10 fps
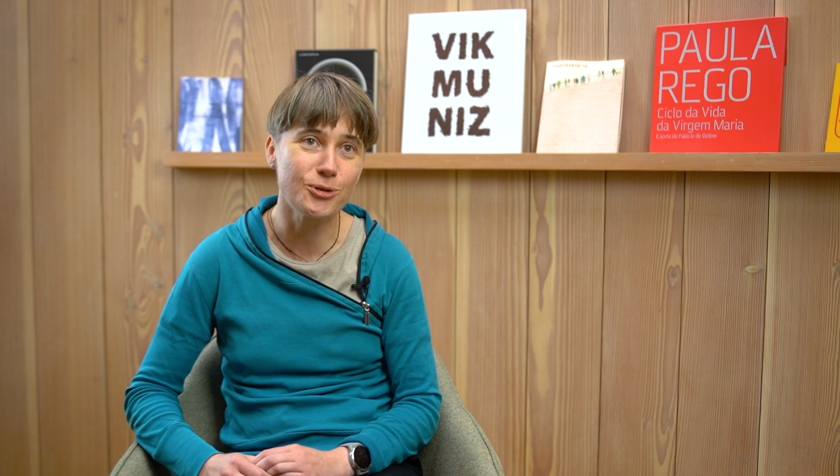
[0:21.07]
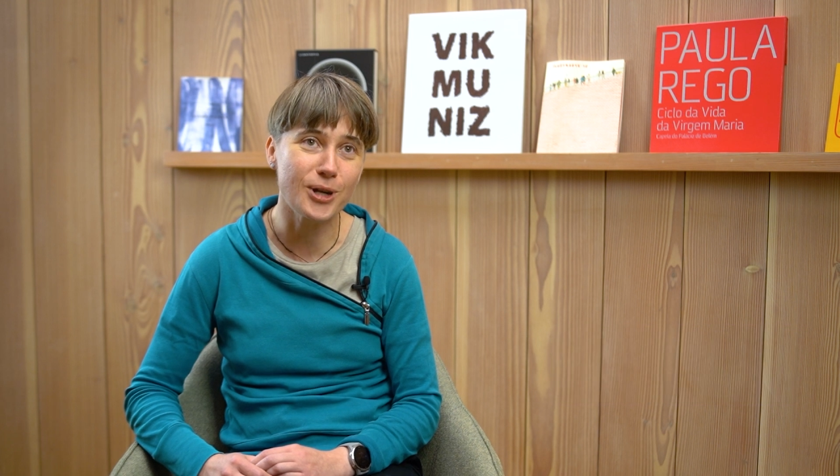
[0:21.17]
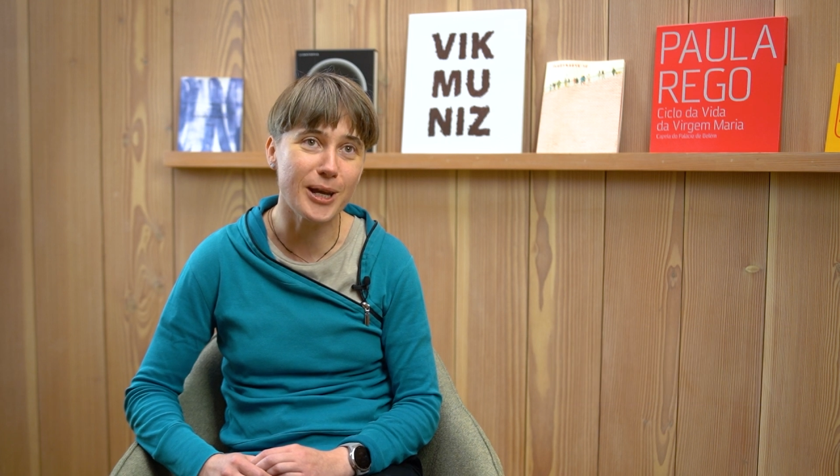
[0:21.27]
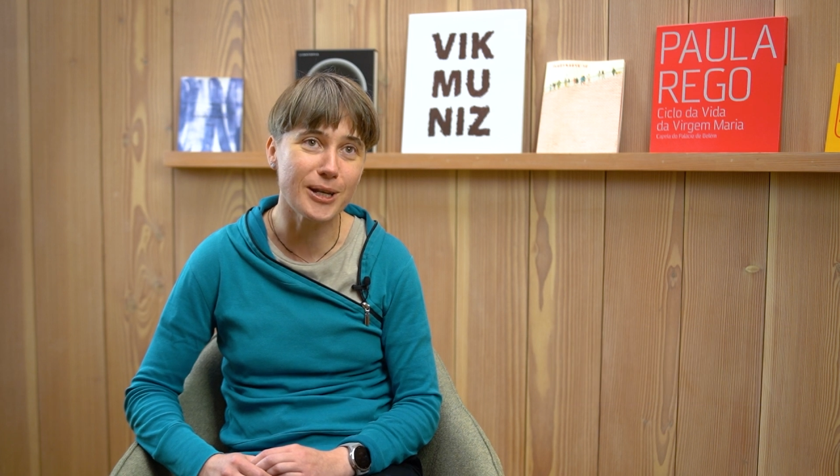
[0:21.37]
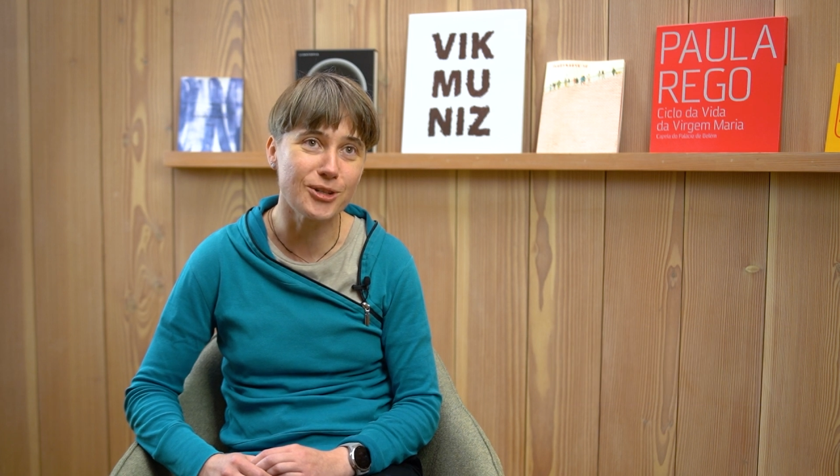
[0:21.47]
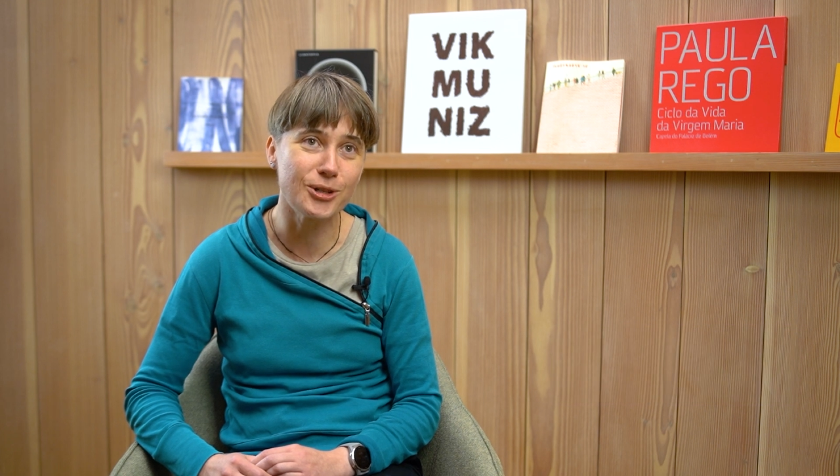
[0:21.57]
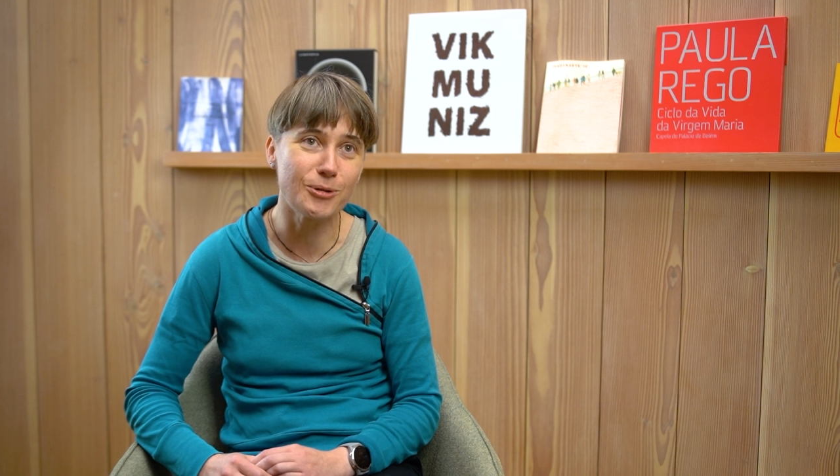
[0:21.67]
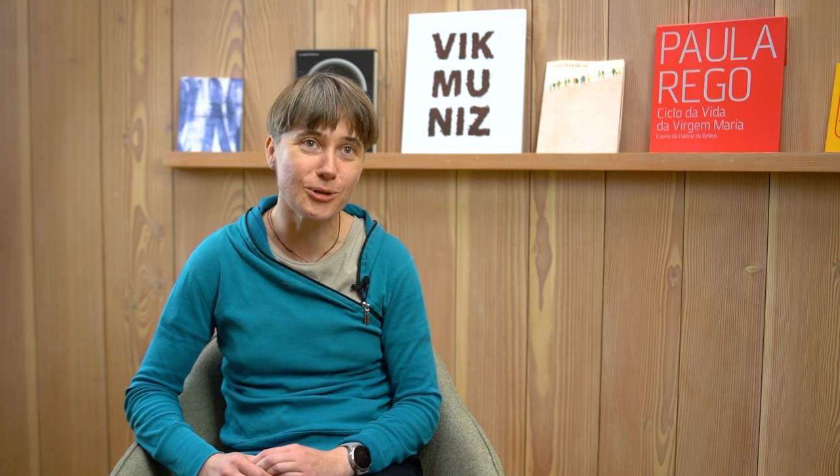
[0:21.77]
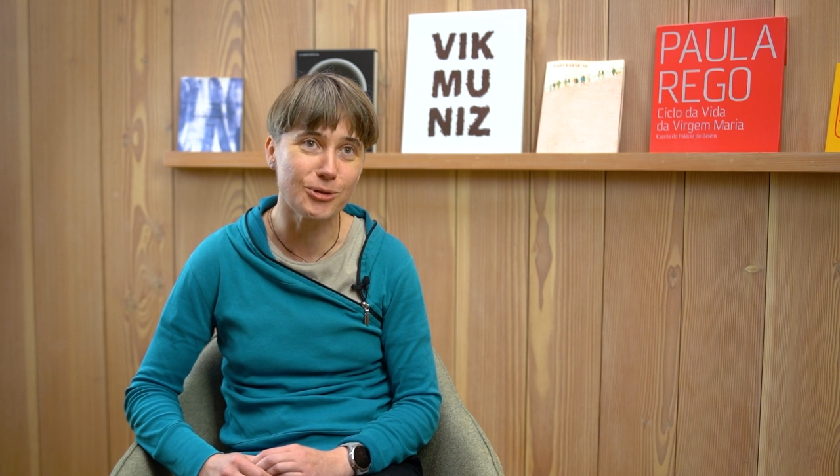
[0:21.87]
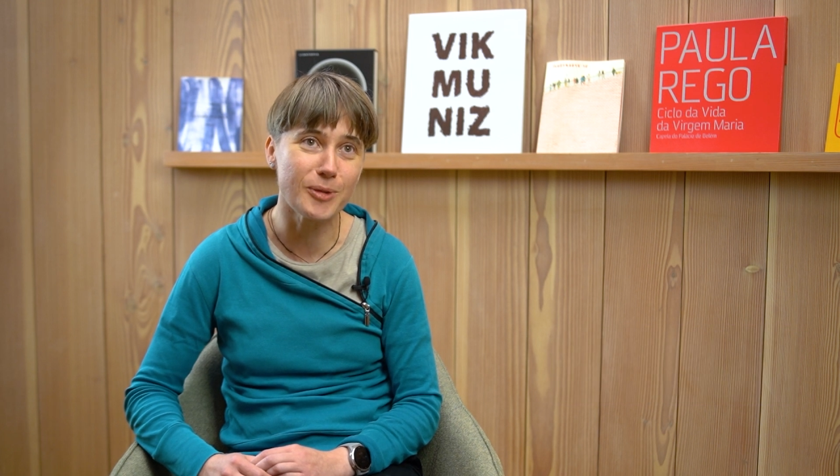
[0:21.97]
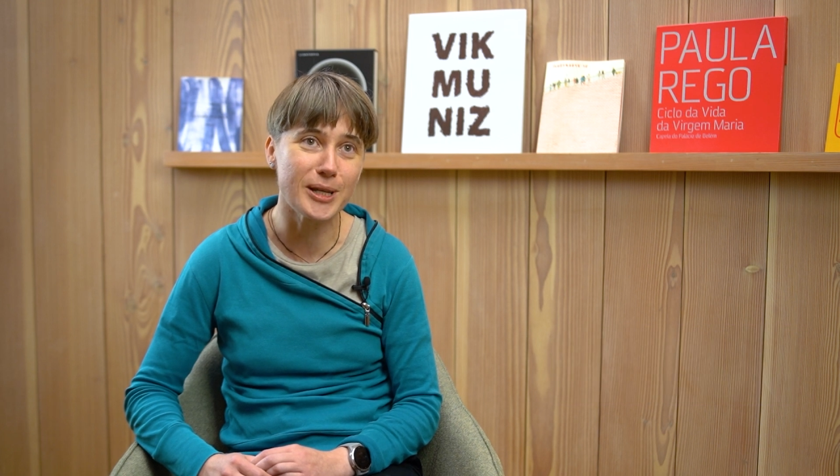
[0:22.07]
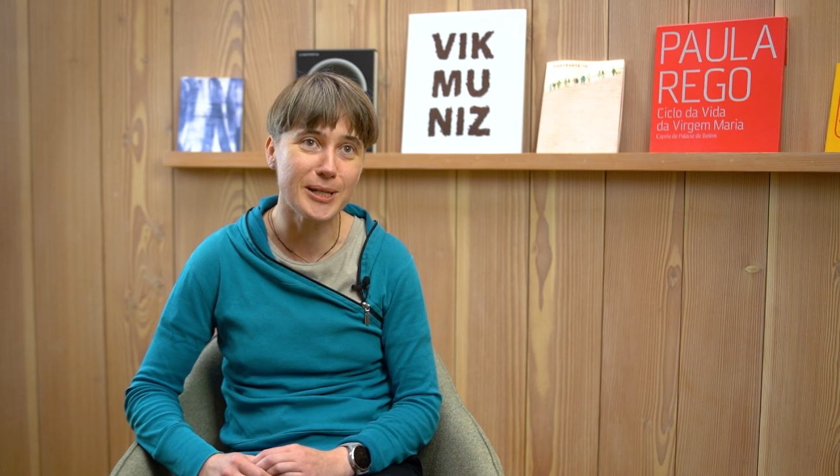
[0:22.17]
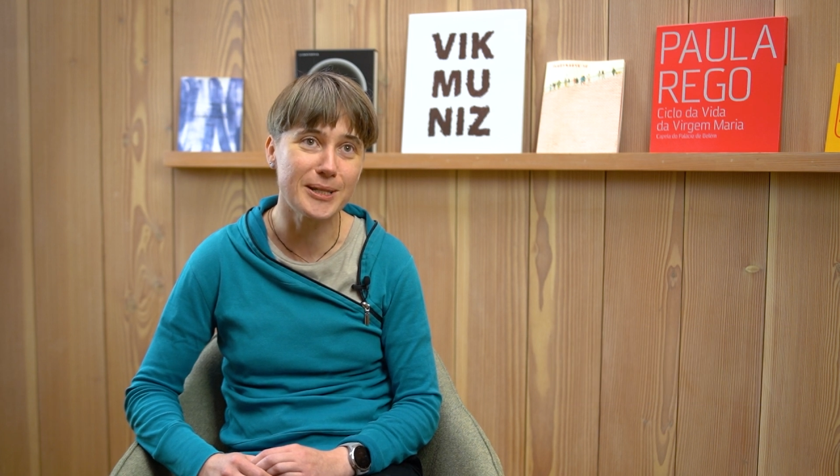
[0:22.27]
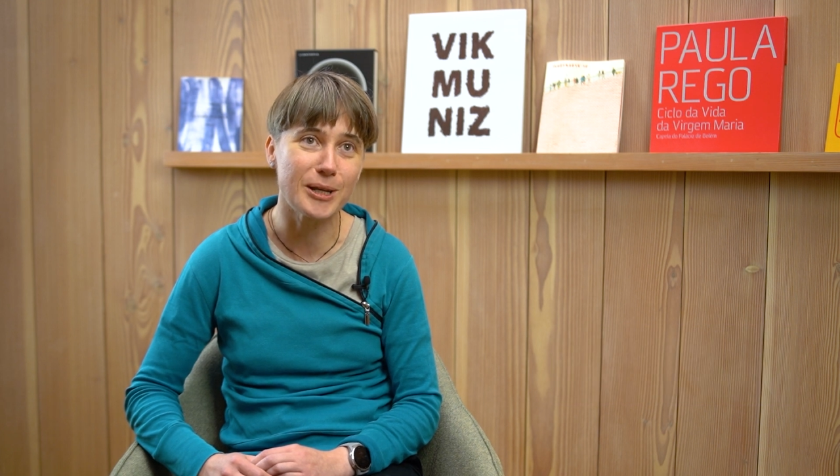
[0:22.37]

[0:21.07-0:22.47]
Energy Consumer Needs and